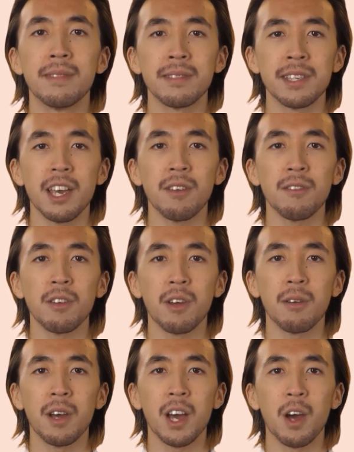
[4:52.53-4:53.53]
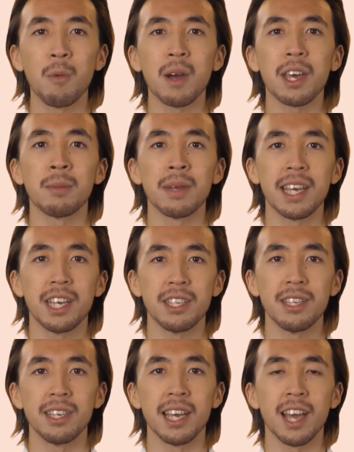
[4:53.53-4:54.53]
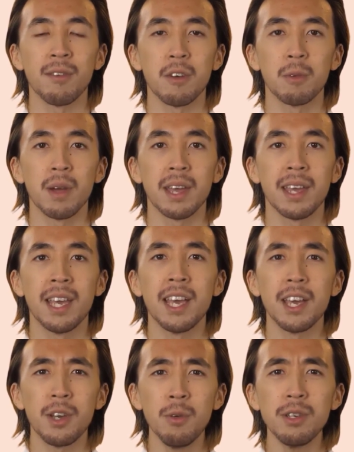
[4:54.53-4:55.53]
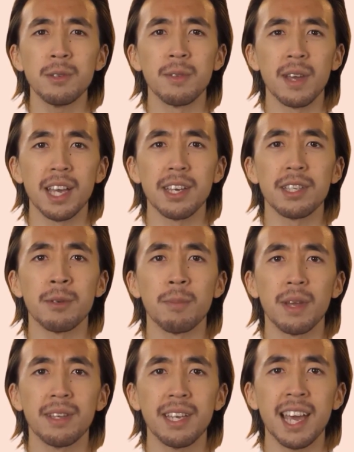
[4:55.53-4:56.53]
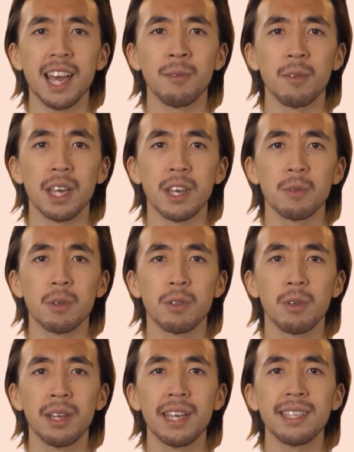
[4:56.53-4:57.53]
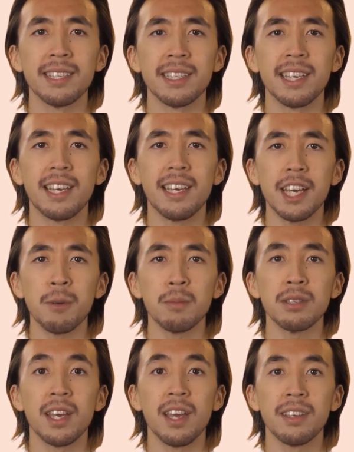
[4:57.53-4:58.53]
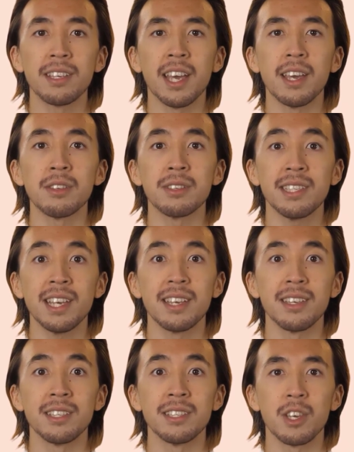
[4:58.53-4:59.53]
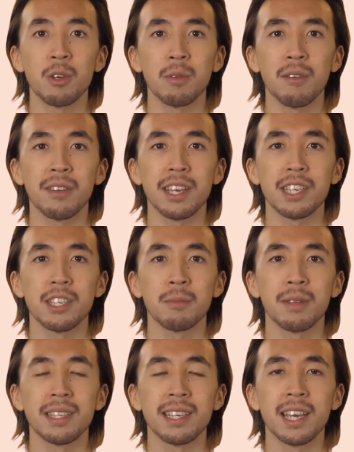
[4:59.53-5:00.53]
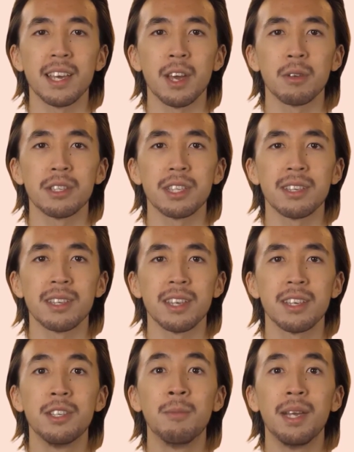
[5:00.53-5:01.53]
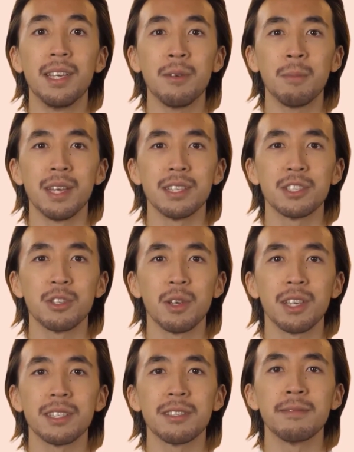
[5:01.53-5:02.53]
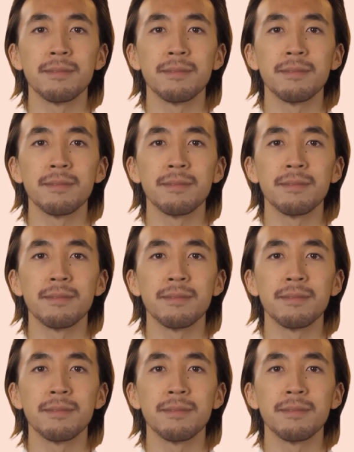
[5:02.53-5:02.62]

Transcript: Therefore, our recommendation to everyone who is planning to build an app like Uber is to take ample time to understand the scope of each of these technologies to make the best choice.